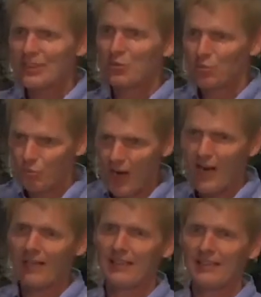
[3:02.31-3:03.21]

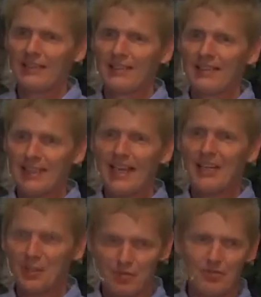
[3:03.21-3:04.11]
rock kind
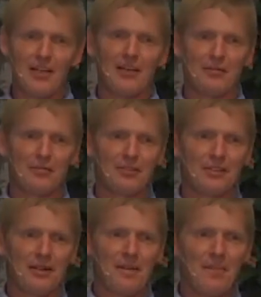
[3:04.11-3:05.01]
of love.
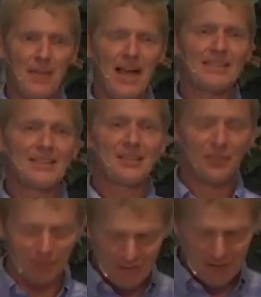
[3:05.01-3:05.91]
That's
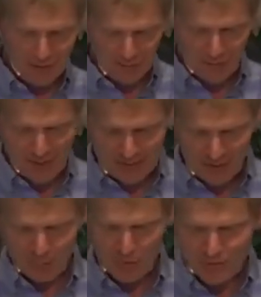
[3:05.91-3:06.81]
the love of Christ that
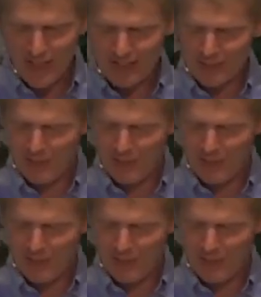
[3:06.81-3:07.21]
we're talking about.